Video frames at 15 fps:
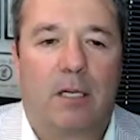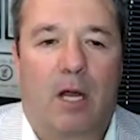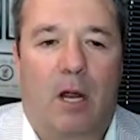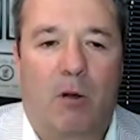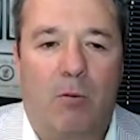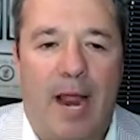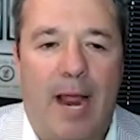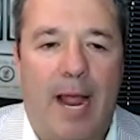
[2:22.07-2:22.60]

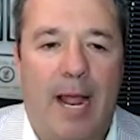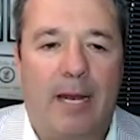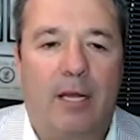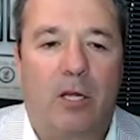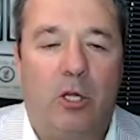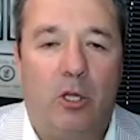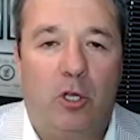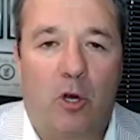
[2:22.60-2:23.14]
Iran,
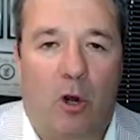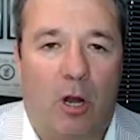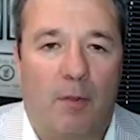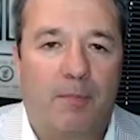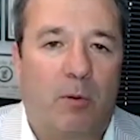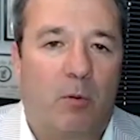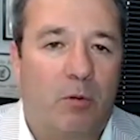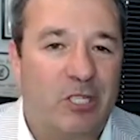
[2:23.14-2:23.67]

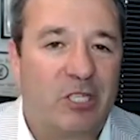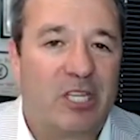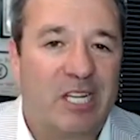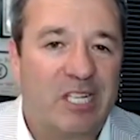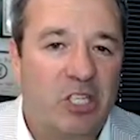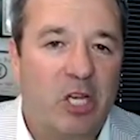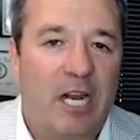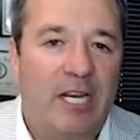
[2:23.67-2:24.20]
Europe, which is the
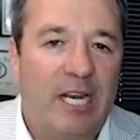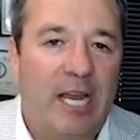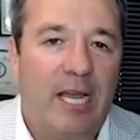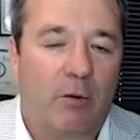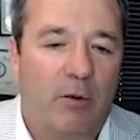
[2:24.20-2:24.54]
Schengen